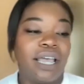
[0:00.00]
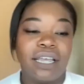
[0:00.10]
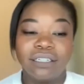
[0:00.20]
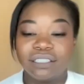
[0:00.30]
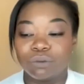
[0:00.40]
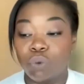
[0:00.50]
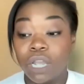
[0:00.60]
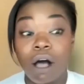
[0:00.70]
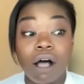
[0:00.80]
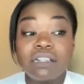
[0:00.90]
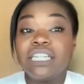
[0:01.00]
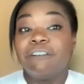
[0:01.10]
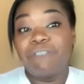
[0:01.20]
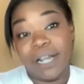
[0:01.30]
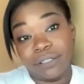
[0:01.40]
And we all need
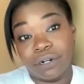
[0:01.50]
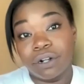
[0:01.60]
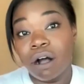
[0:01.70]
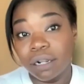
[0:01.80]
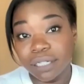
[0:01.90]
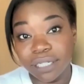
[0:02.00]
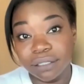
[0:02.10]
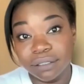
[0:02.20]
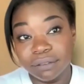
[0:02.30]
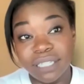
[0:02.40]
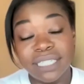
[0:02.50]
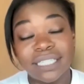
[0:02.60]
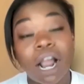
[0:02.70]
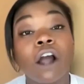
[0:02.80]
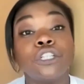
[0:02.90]
to find our calling. This is
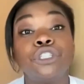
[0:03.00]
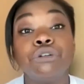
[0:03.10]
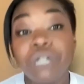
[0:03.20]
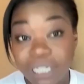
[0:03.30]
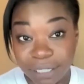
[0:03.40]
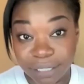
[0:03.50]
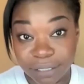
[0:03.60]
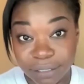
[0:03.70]
our duty.